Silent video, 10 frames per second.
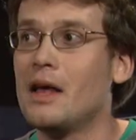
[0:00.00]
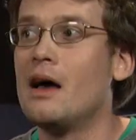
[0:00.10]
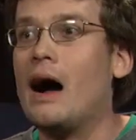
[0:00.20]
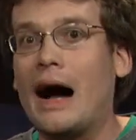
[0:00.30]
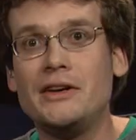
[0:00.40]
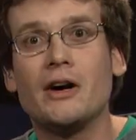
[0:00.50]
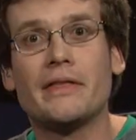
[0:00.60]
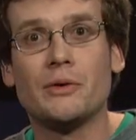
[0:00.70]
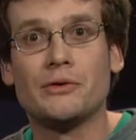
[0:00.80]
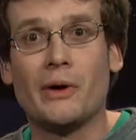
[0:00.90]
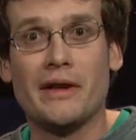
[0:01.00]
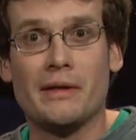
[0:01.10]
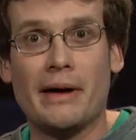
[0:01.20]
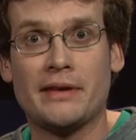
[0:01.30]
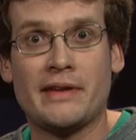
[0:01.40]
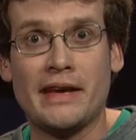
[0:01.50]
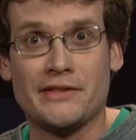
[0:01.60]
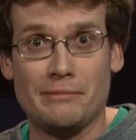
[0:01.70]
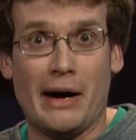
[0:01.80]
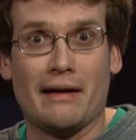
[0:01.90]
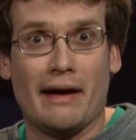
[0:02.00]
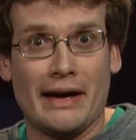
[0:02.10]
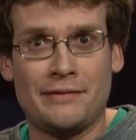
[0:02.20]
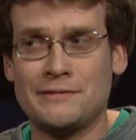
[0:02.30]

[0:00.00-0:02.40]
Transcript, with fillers: I know that it was one of the best days of my life.